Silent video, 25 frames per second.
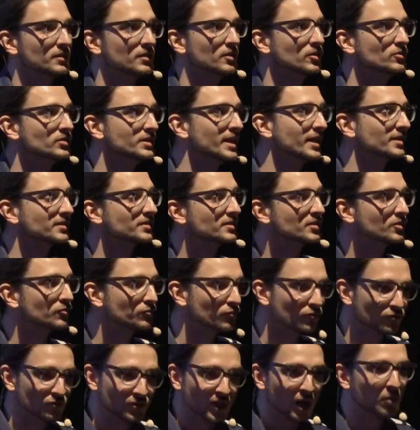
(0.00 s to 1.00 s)
You know, that's
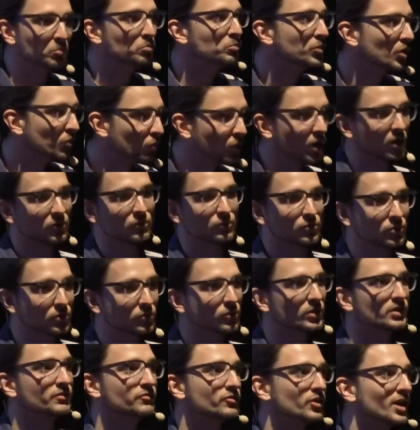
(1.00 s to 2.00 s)
the number one
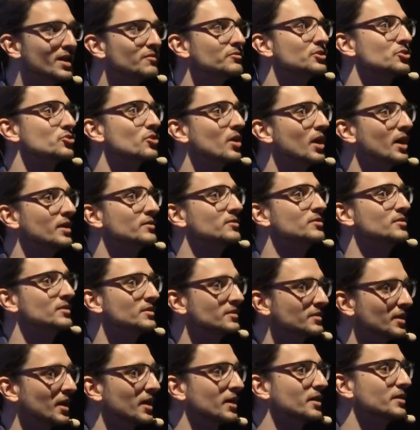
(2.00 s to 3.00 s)
rule. If you're ever trying to
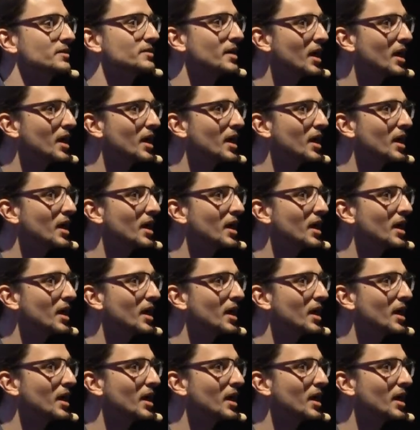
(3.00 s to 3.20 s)
design a